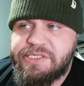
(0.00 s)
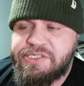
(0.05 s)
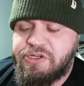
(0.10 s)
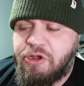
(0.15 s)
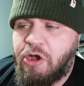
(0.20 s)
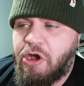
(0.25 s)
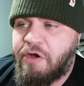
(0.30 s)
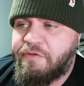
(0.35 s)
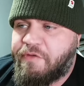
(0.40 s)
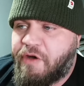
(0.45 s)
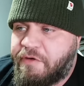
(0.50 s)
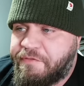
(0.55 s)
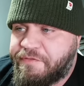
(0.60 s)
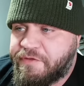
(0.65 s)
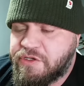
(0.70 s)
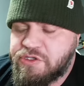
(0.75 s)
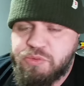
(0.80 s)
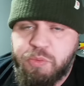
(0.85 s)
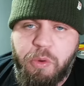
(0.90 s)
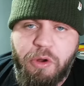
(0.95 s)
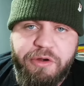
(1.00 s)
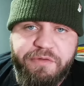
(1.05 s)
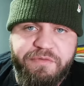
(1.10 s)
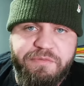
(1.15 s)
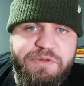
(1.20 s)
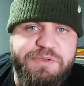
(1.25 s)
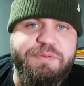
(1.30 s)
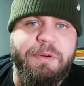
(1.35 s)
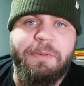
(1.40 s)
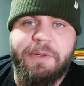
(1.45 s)
sort of offers, one of
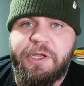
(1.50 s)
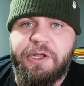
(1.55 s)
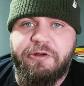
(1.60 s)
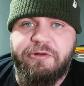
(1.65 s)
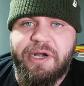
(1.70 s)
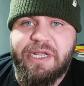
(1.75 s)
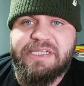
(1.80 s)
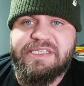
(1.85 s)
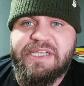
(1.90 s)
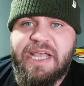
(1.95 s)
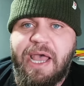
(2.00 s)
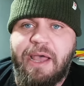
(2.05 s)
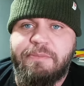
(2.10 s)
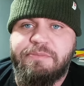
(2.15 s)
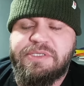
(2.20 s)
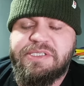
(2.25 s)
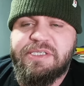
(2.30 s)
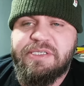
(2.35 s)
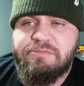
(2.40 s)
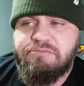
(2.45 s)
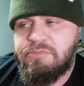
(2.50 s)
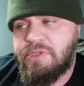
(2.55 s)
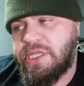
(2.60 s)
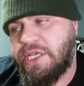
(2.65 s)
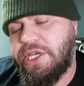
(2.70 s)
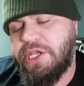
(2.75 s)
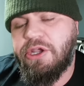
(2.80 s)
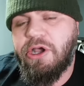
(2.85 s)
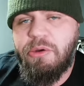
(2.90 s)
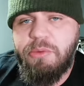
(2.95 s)
them is probably going to accept. Well,
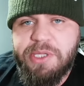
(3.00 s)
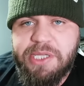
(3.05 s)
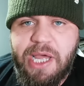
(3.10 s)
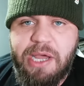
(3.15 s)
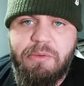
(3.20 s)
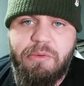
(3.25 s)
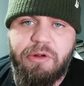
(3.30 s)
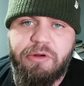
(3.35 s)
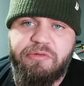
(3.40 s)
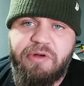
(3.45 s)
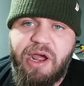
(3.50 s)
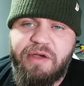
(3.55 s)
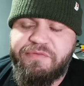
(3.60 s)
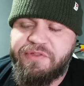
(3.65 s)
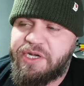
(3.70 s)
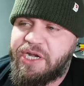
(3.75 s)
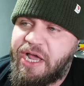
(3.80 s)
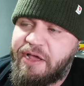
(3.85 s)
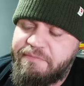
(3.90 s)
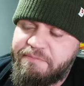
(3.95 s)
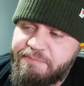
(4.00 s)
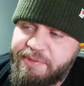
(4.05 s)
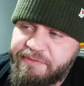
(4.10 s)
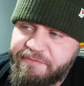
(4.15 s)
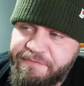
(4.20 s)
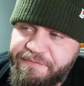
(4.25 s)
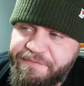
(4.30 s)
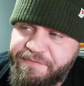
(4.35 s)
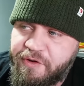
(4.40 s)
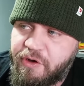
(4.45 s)
then you go with that one rather than
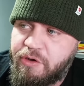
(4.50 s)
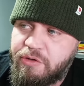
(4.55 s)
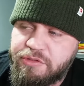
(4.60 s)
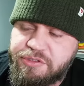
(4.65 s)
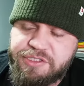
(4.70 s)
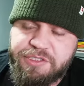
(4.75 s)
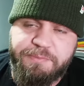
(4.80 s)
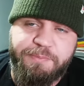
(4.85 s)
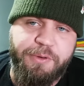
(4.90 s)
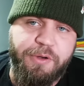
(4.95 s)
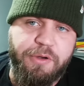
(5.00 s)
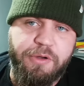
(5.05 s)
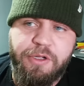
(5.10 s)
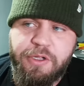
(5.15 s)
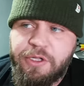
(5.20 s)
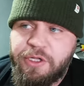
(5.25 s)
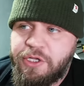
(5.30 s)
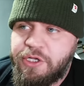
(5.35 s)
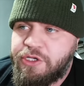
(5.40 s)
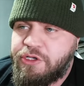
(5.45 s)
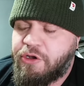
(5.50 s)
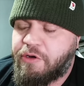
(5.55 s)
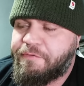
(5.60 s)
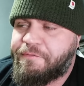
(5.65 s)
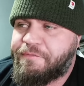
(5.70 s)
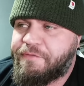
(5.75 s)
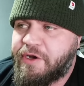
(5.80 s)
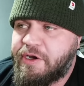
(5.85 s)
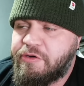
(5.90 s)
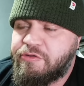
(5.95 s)
being forced to put, you know,
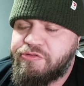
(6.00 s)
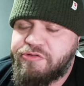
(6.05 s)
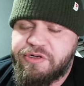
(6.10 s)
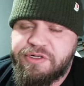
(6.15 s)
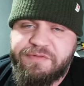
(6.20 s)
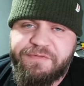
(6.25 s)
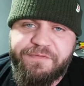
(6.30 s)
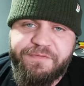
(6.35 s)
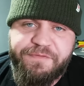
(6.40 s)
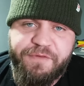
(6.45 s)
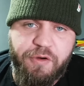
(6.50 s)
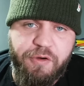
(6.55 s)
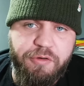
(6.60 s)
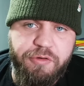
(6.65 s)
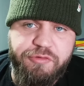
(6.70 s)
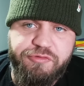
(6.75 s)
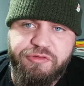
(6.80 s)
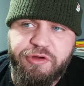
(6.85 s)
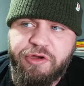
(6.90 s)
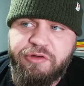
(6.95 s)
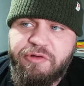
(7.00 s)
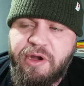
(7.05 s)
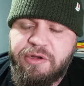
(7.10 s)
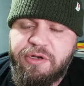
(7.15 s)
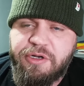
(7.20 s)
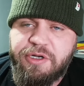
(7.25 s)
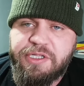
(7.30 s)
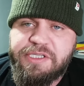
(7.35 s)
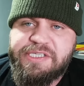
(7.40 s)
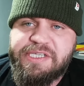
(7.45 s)
300, 400 grand
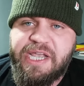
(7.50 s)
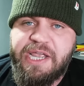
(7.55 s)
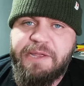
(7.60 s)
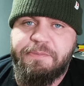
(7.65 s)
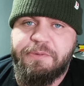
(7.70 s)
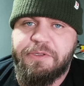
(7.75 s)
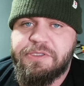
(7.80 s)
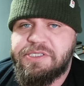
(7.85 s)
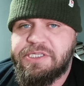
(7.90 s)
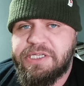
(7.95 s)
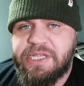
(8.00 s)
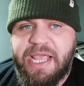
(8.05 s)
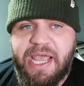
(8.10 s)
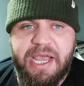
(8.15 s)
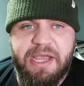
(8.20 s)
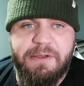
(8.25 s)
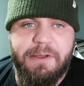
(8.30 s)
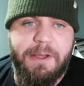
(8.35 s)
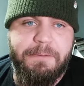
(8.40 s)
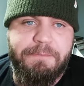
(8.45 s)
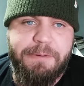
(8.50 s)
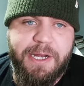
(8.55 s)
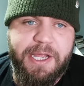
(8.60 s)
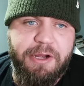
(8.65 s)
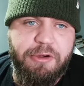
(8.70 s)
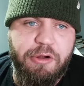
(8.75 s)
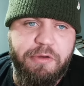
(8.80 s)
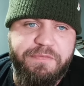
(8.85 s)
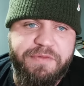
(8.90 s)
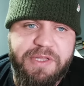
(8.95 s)
on the table to get a, a
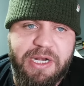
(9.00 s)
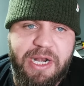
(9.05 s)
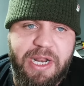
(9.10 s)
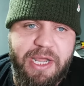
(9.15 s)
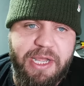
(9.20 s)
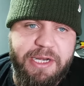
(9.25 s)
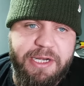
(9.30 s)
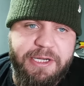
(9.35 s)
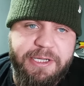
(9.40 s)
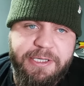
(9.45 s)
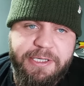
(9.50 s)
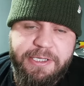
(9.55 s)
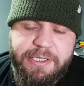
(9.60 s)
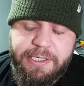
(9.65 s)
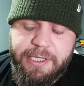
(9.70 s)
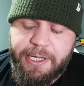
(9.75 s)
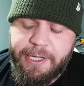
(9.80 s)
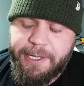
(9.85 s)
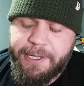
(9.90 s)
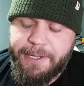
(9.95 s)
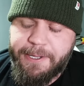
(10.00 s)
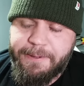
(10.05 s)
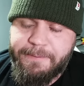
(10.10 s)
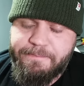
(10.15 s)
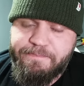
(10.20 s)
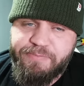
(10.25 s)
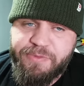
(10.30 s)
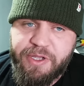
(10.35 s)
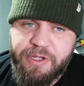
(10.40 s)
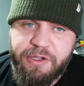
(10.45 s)
player over the line
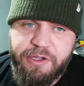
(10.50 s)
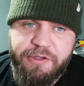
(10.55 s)
um, and